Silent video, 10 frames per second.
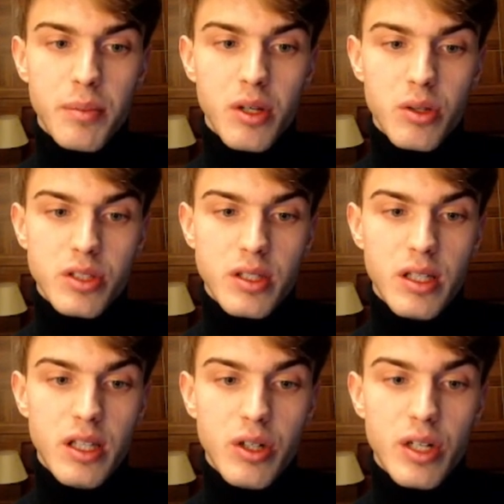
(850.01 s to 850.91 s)
because
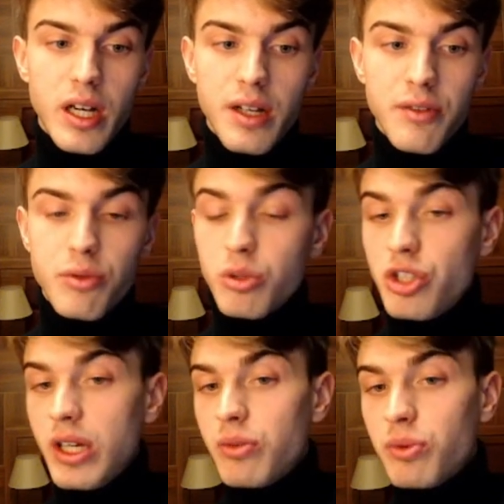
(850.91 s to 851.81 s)
here I have rook
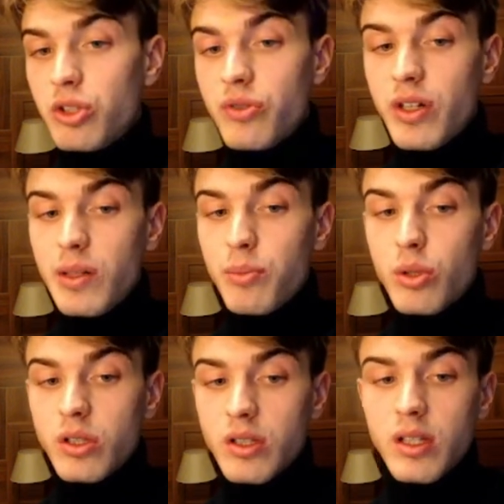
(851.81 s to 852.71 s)
g8, which is very
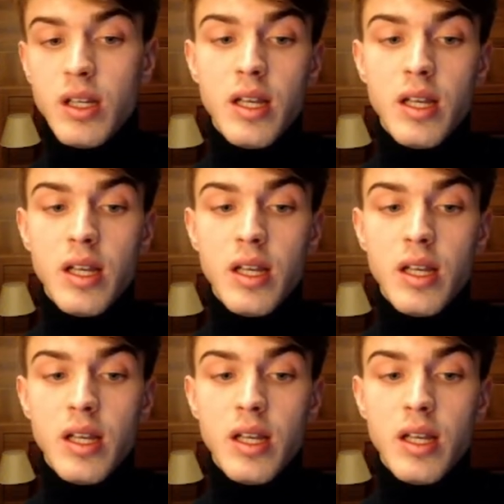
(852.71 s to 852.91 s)
important.